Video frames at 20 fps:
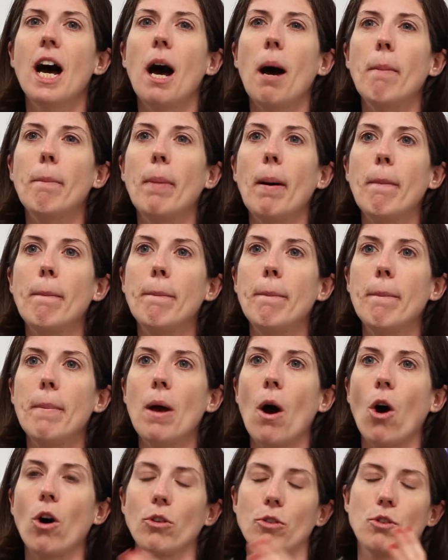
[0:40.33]
but
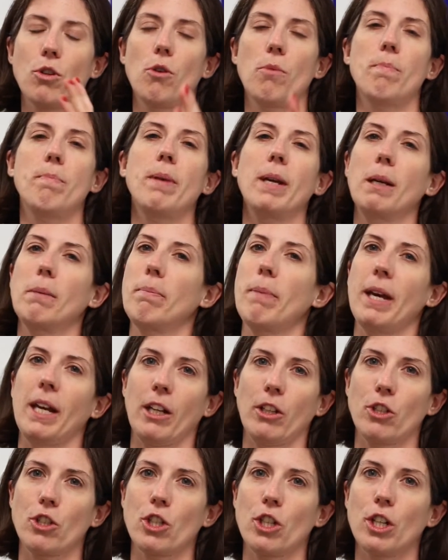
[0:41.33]
also big
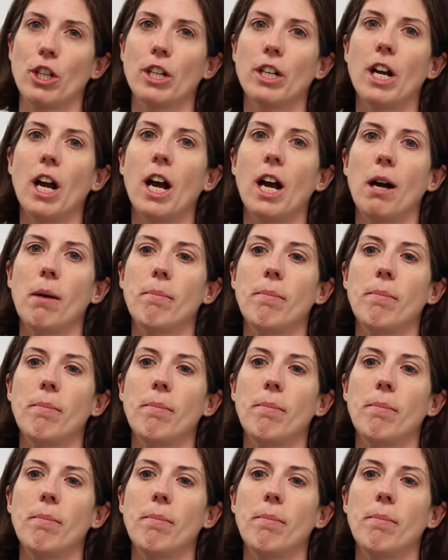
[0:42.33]
picture